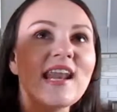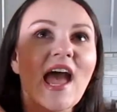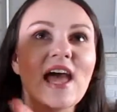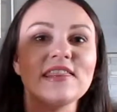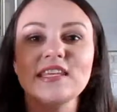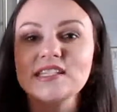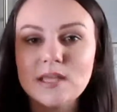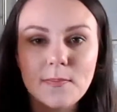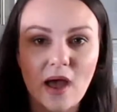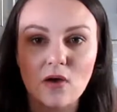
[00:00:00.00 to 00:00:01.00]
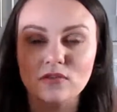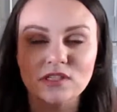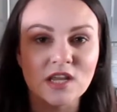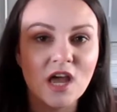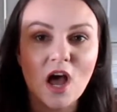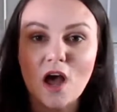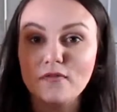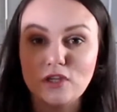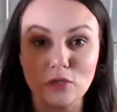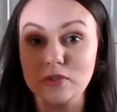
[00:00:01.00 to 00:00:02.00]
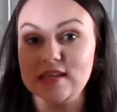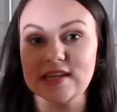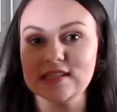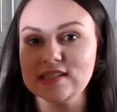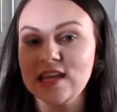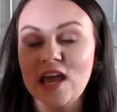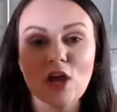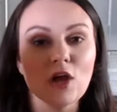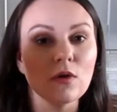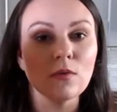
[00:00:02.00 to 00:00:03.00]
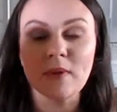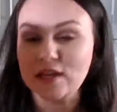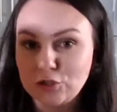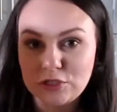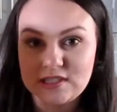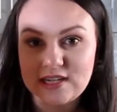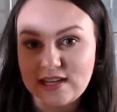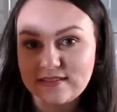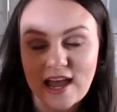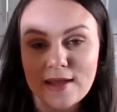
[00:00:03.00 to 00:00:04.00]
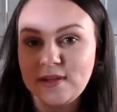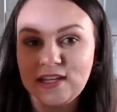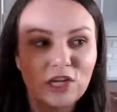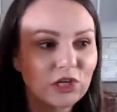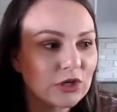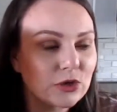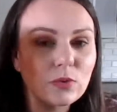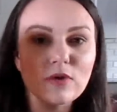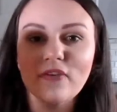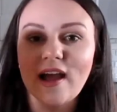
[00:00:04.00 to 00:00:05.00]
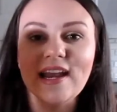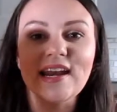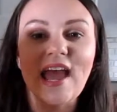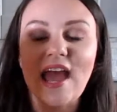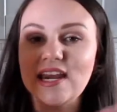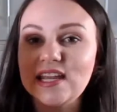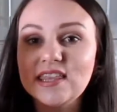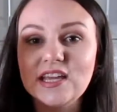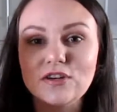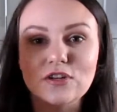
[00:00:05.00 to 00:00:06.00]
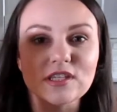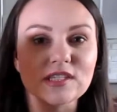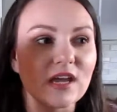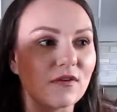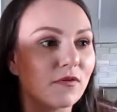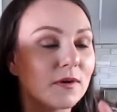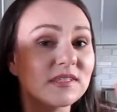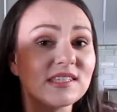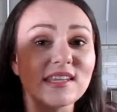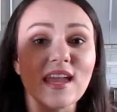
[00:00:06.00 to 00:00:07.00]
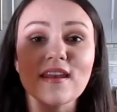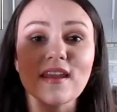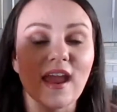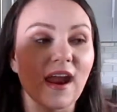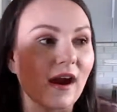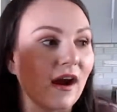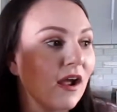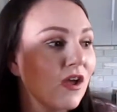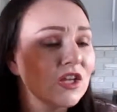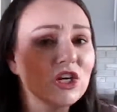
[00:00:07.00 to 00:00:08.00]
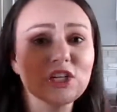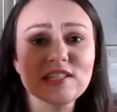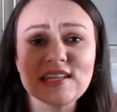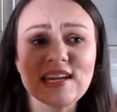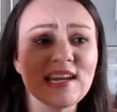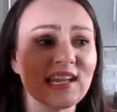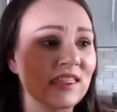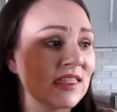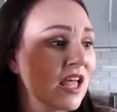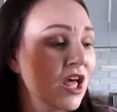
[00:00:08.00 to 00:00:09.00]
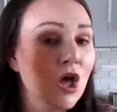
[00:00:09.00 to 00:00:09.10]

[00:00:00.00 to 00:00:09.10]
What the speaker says: an endless amount of uses. Pinterest it. I mean, you will find anything under the sun, from skincare, your teeth,